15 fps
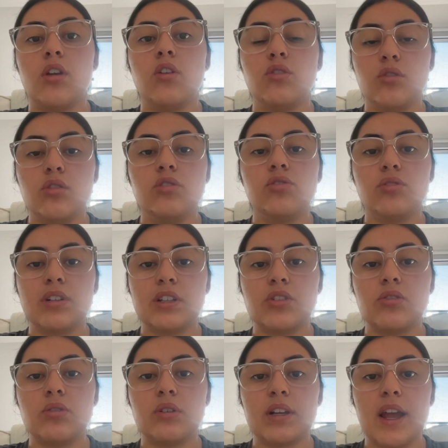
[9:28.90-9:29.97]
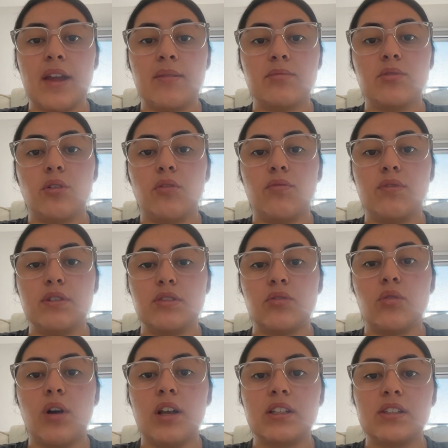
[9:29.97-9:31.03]
to traditional games or
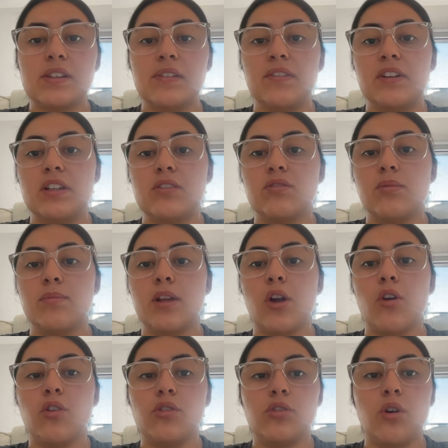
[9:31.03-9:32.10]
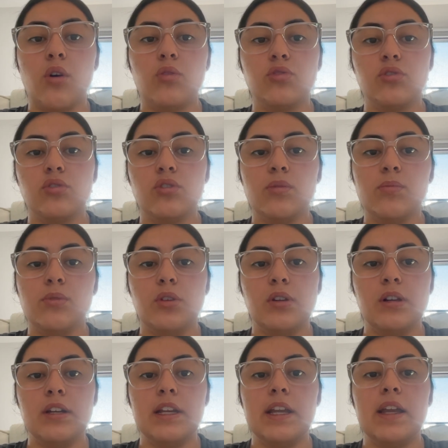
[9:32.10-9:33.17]
physical activities from their own cultural
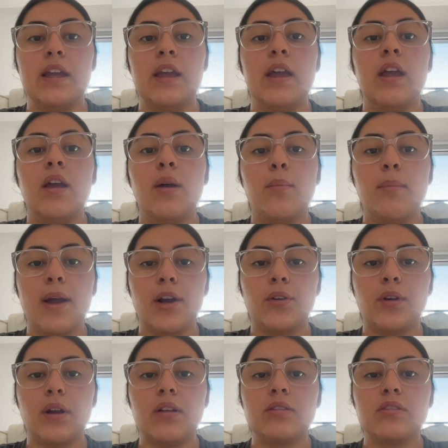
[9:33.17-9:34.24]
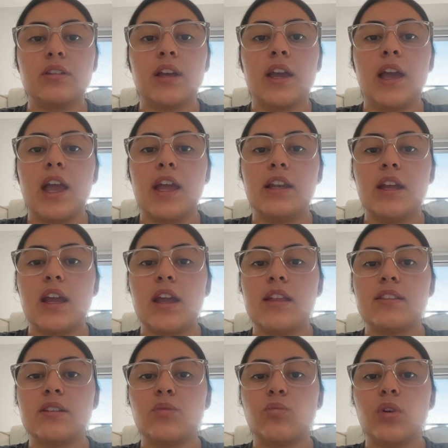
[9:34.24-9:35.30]
community backgrounds,
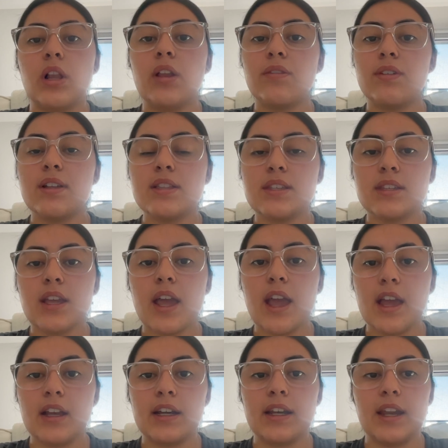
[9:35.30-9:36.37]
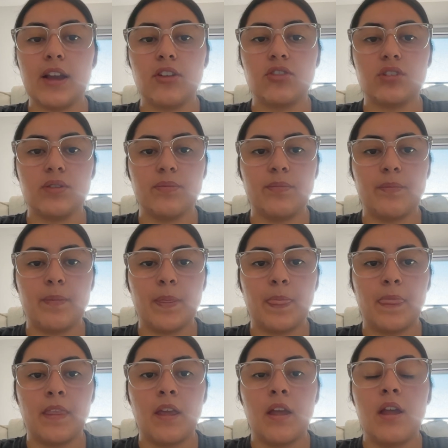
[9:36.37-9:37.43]
enhancing relevance and connection.
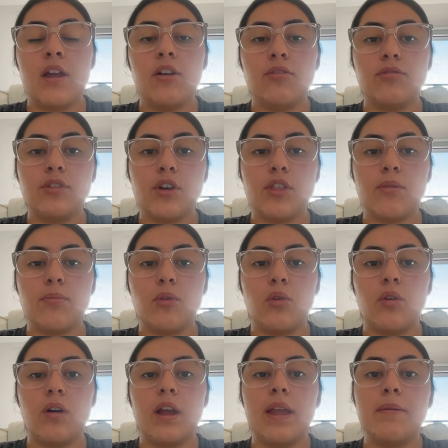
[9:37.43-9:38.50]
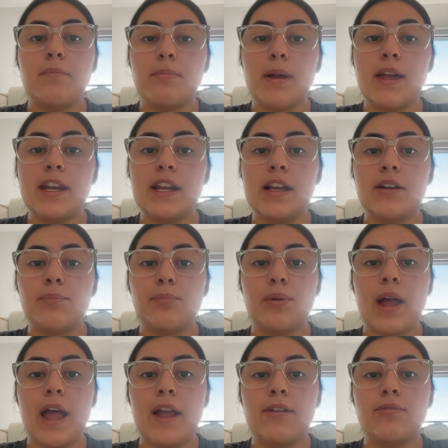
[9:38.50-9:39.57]
Furthermore, embedding
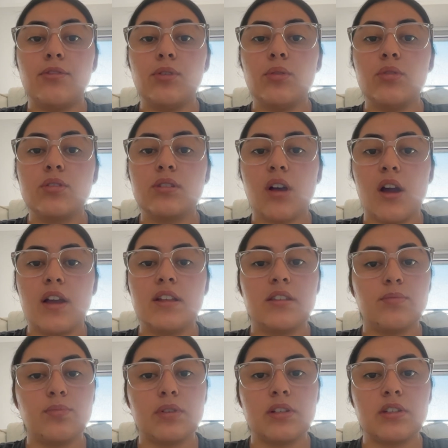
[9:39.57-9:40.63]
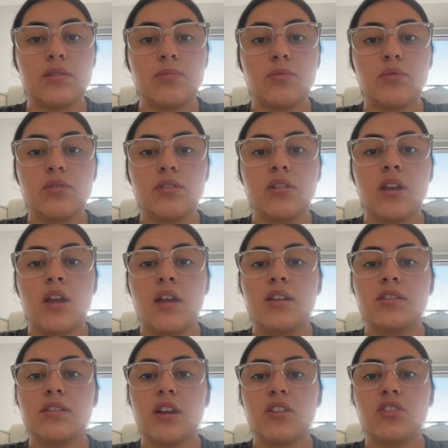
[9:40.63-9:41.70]
behavioral science principles
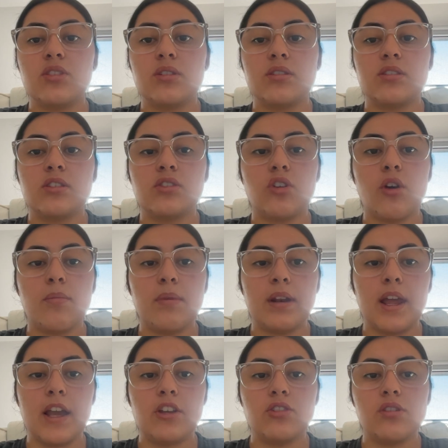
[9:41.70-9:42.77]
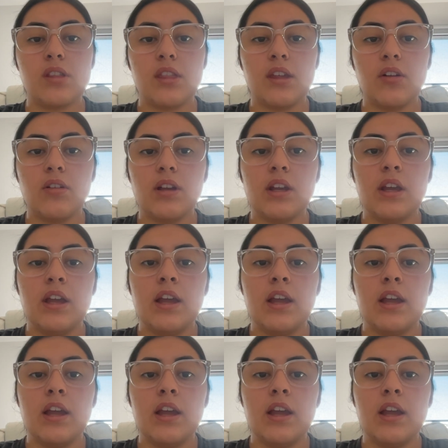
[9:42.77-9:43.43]
such as determination theory